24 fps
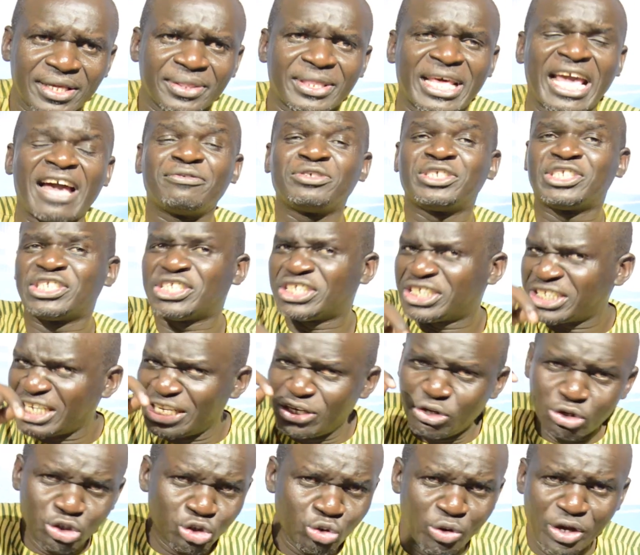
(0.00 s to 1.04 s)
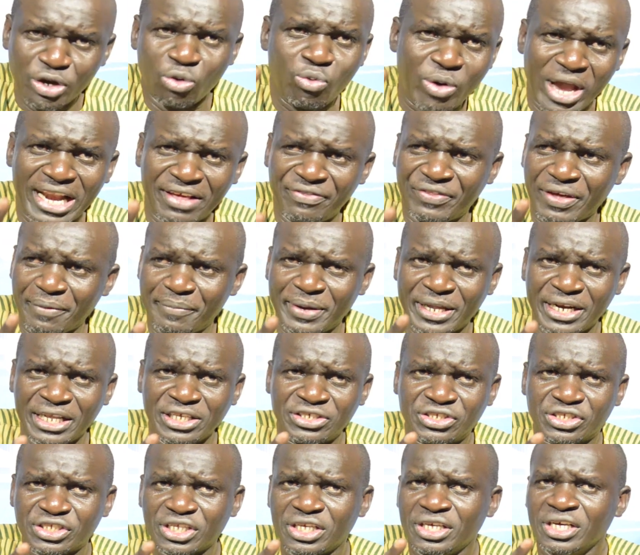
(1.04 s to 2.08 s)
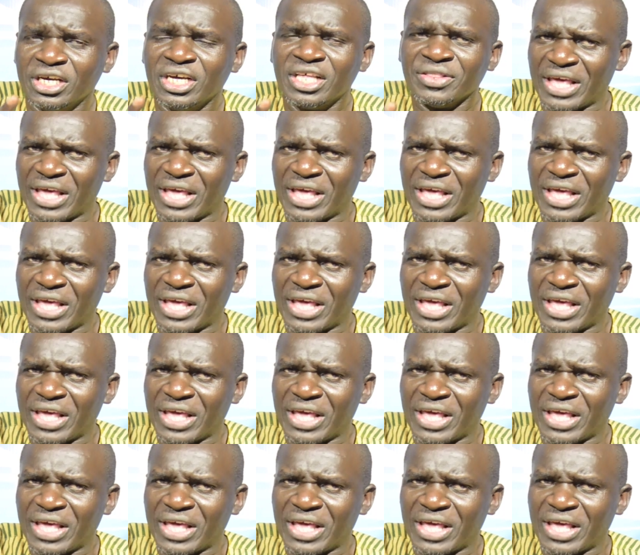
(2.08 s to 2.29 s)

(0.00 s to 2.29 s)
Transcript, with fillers: They have seen you doing well in the ministry.